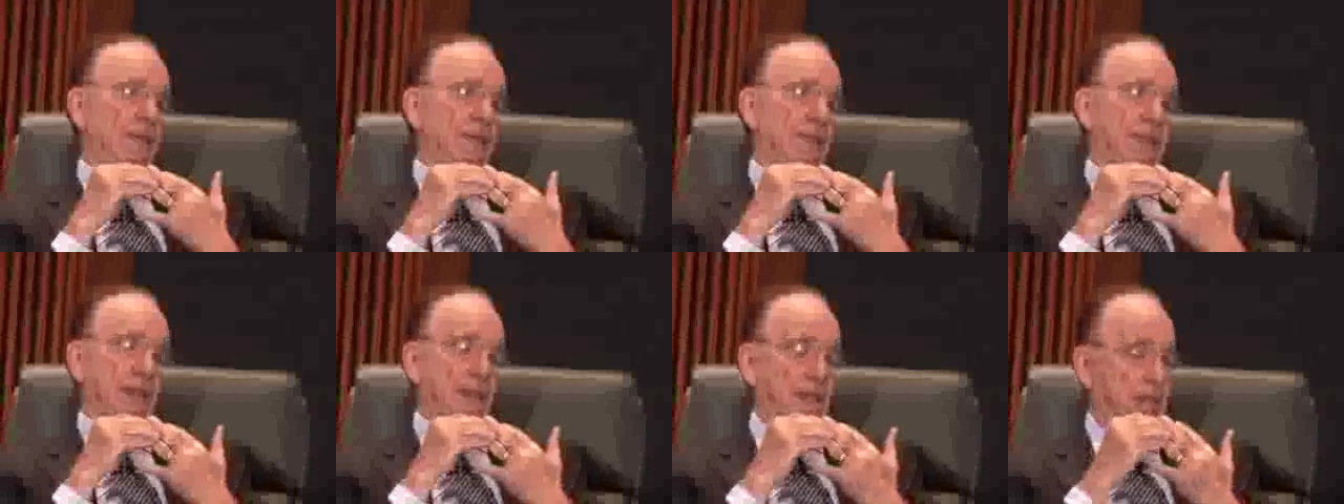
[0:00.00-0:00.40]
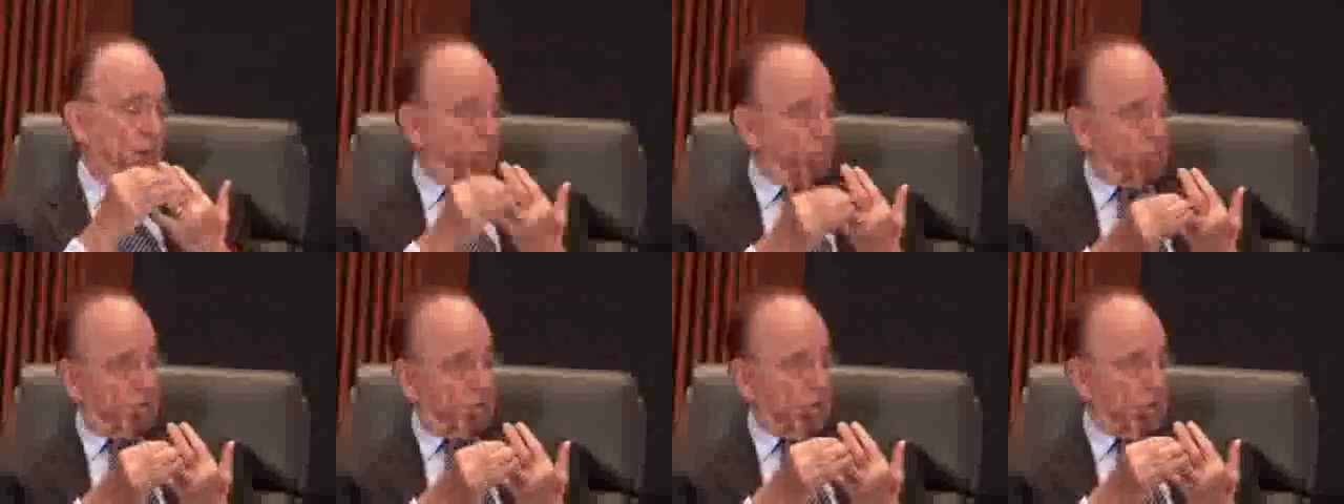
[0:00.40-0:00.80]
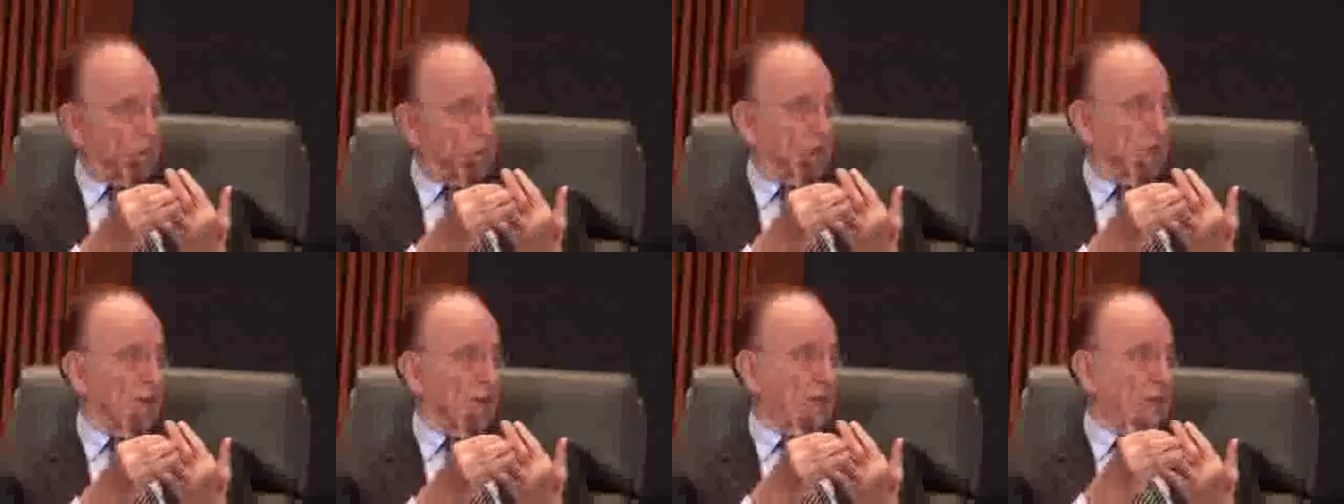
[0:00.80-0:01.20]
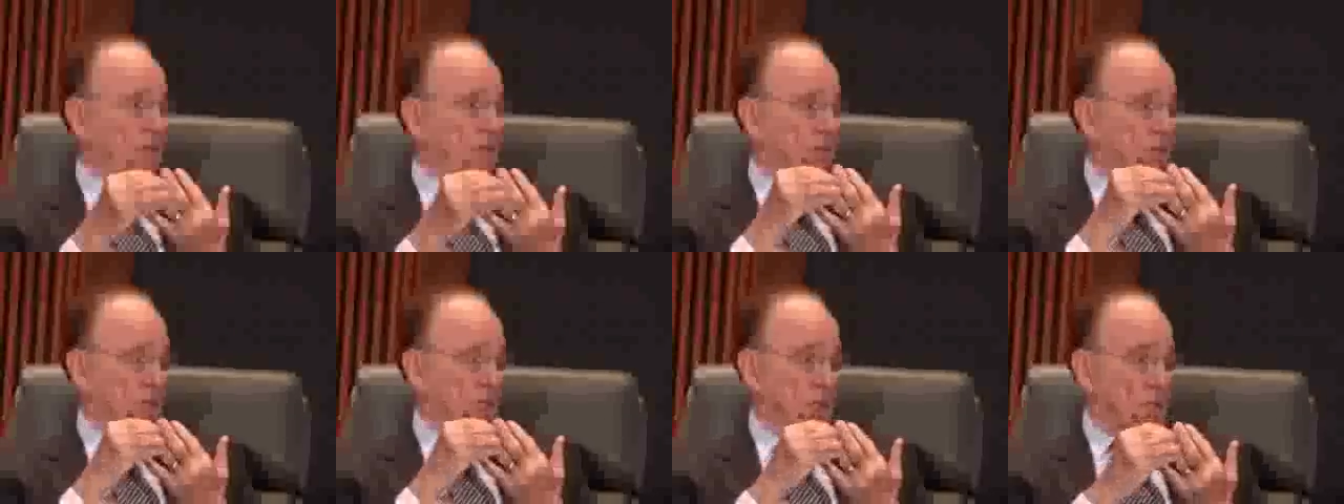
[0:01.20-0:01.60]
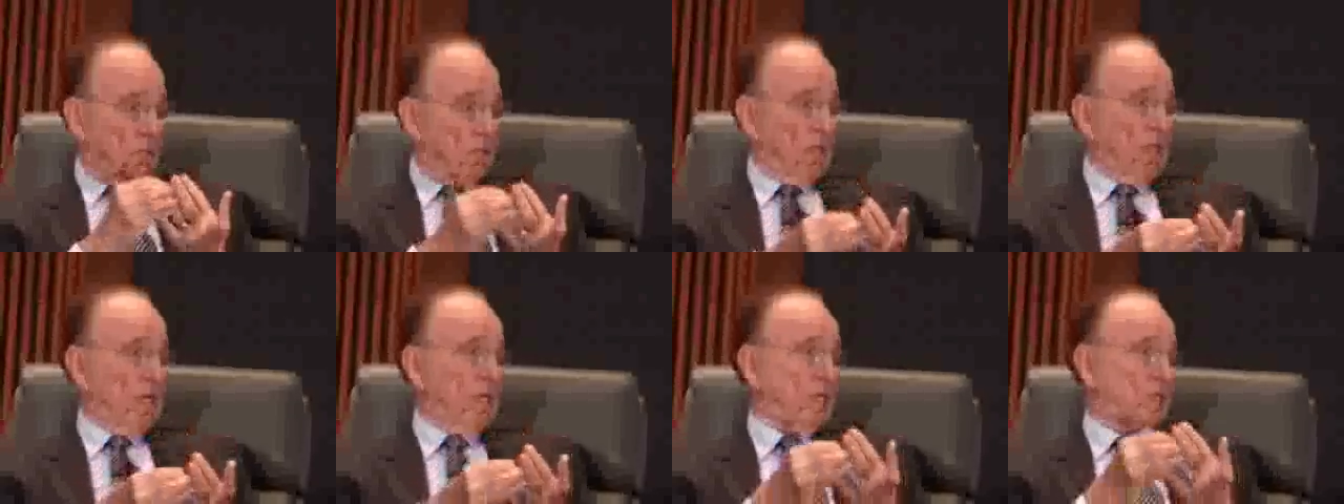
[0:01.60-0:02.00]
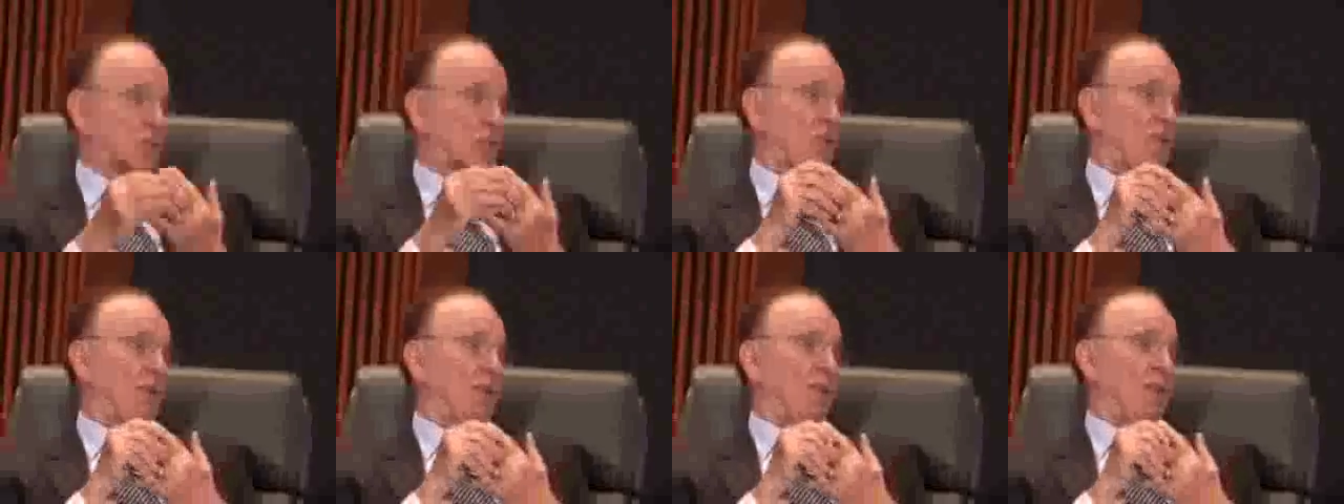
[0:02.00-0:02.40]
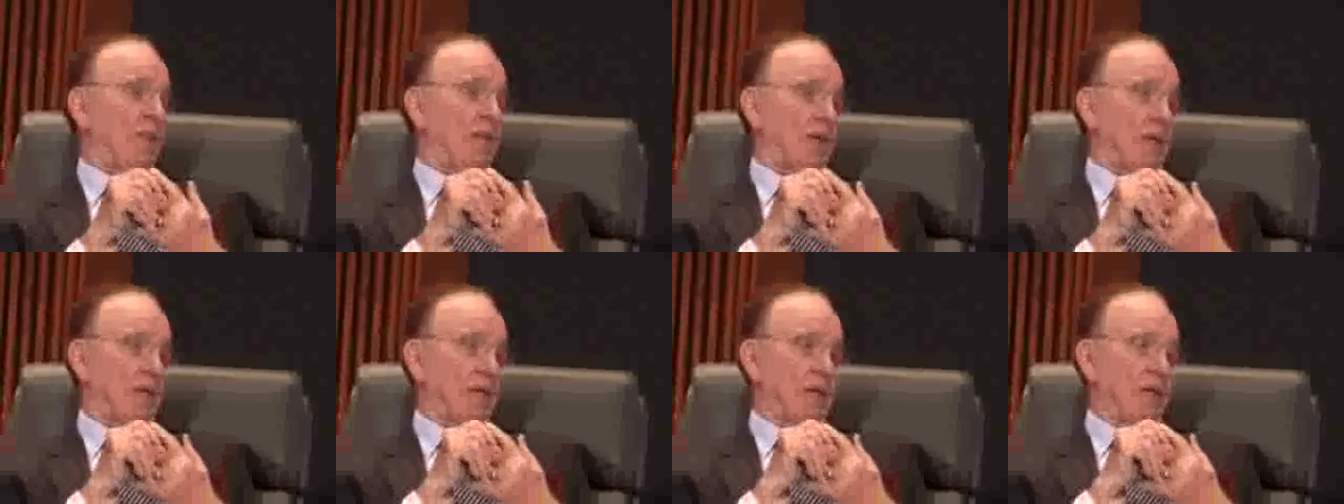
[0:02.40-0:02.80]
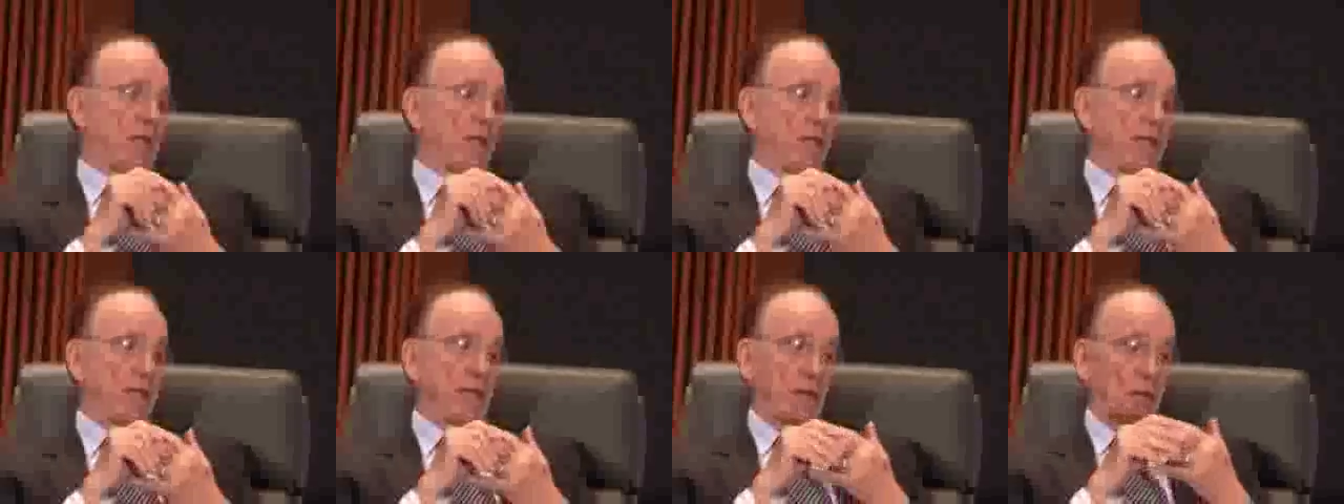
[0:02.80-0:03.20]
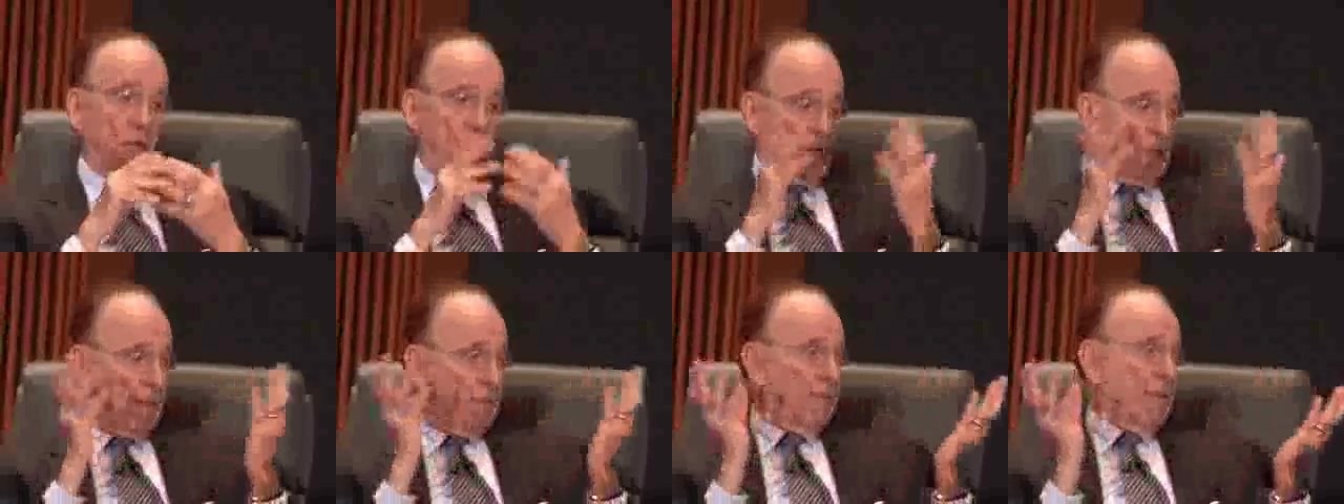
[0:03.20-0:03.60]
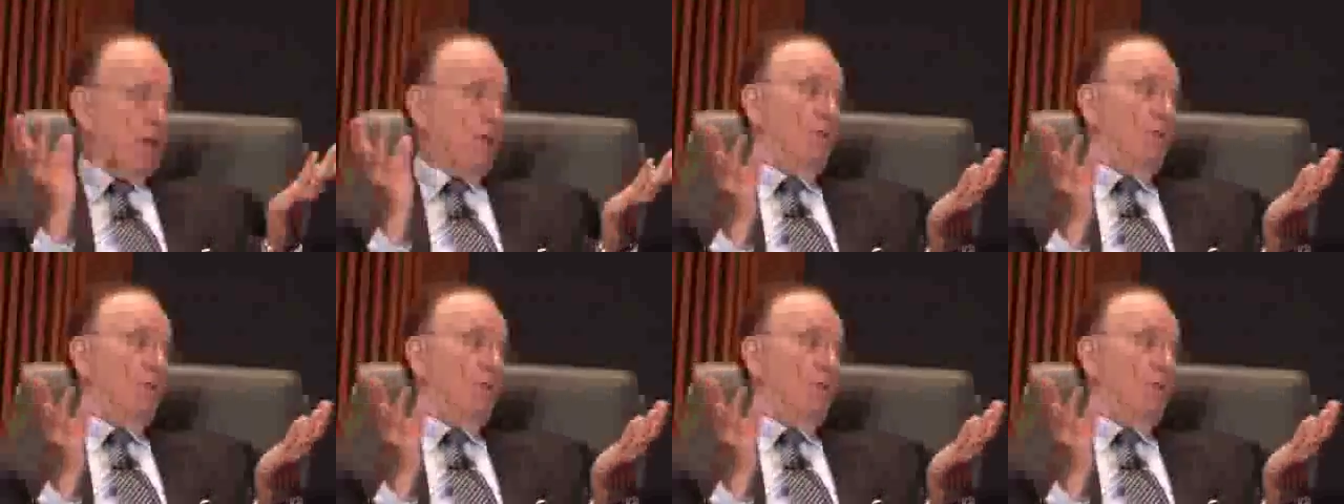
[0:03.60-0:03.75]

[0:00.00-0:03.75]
the number of people going to the uniques, they're all up by